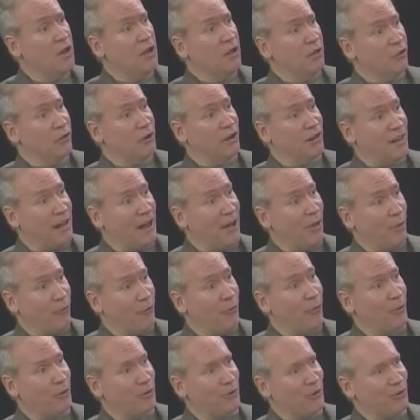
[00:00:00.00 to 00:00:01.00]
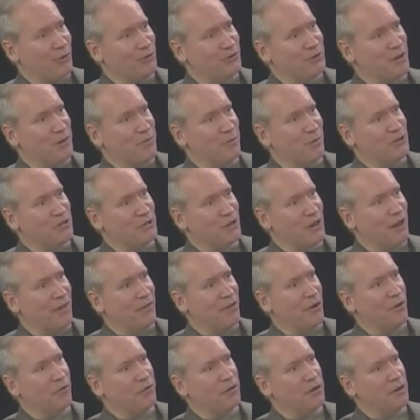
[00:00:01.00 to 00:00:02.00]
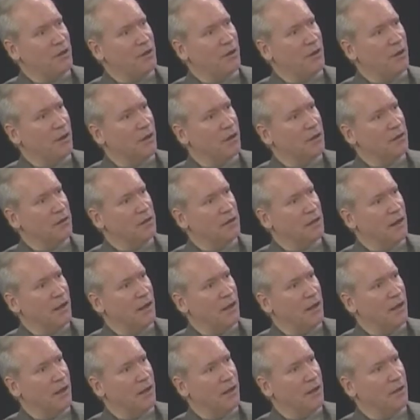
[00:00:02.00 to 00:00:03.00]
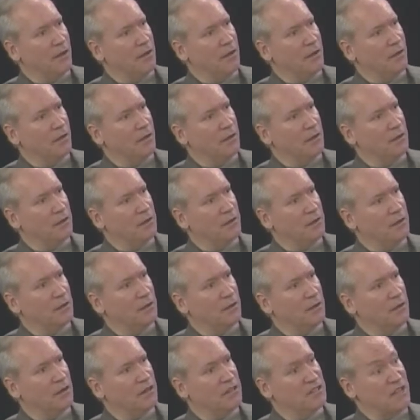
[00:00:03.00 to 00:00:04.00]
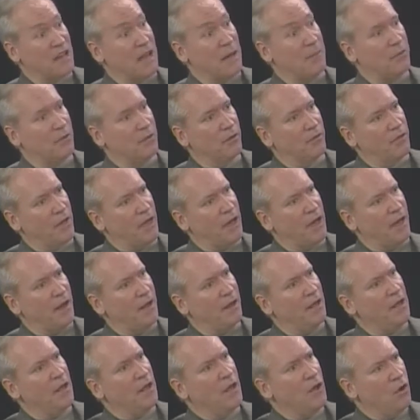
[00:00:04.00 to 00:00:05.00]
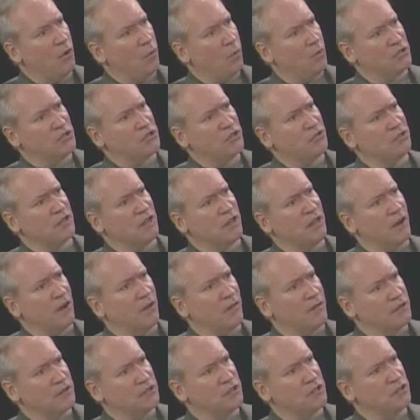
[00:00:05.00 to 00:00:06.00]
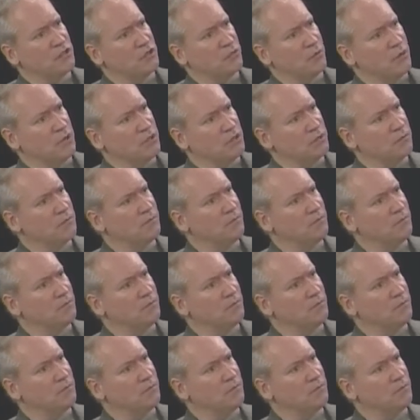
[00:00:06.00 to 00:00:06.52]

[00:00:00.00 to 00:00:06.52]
Look at California and their state budget out there if you need an example of that. What's your take on this situation?